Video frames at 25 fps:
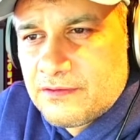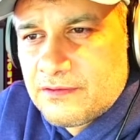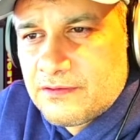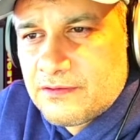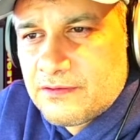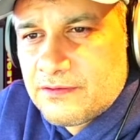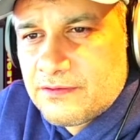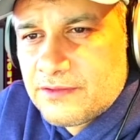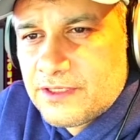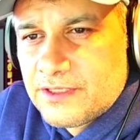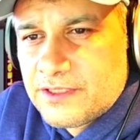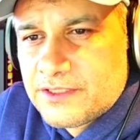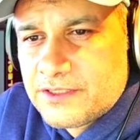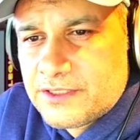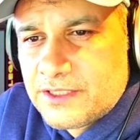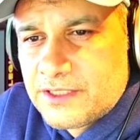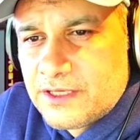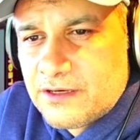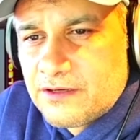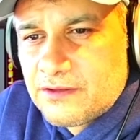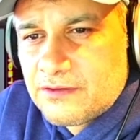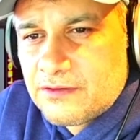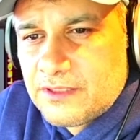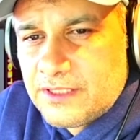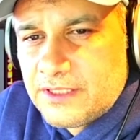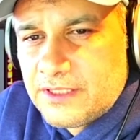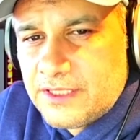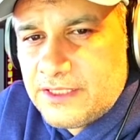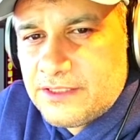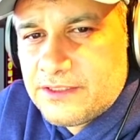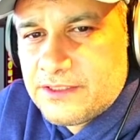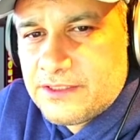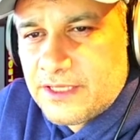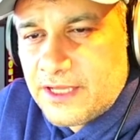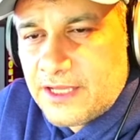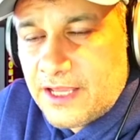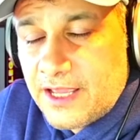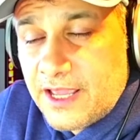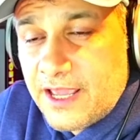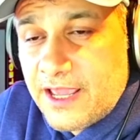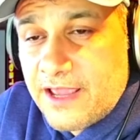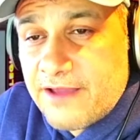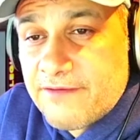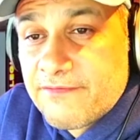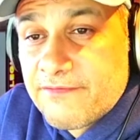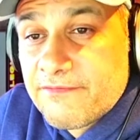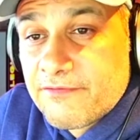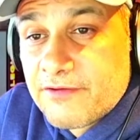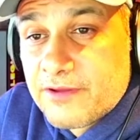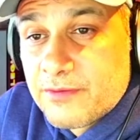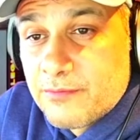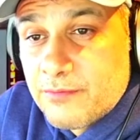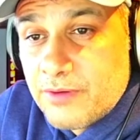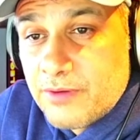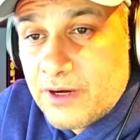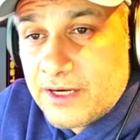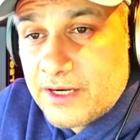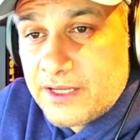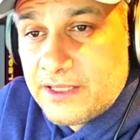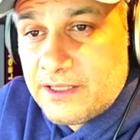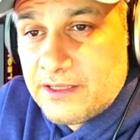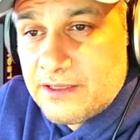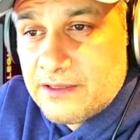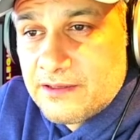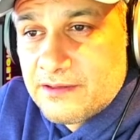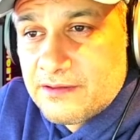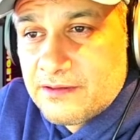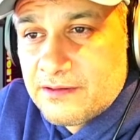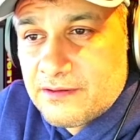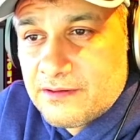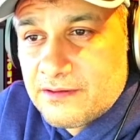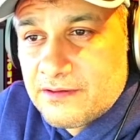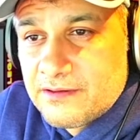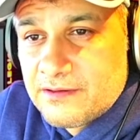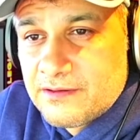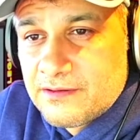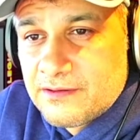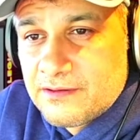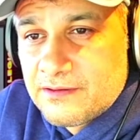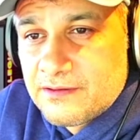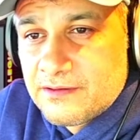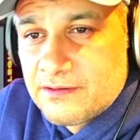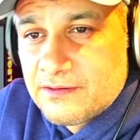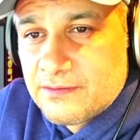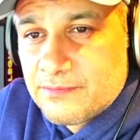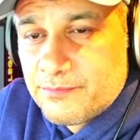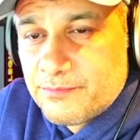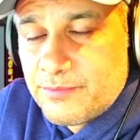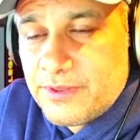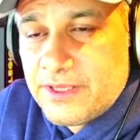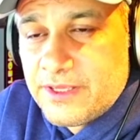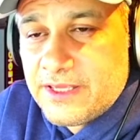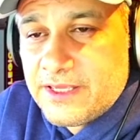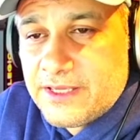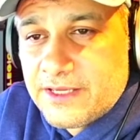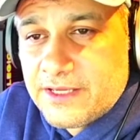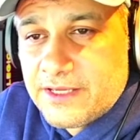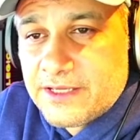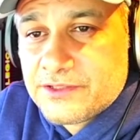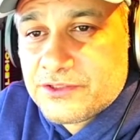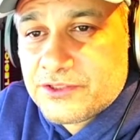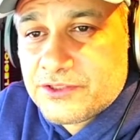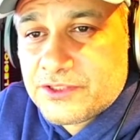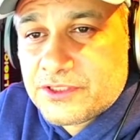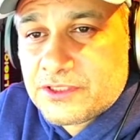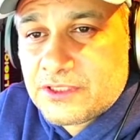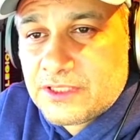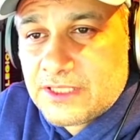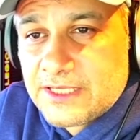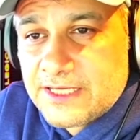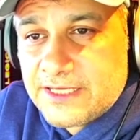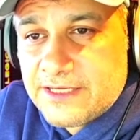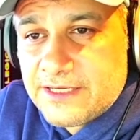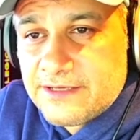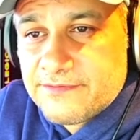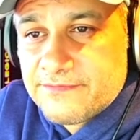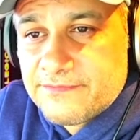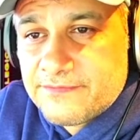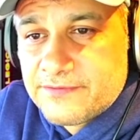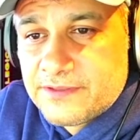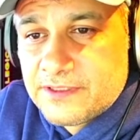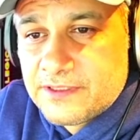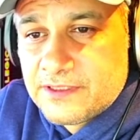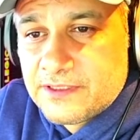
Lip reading: that is going to lead to everybody being enslaved.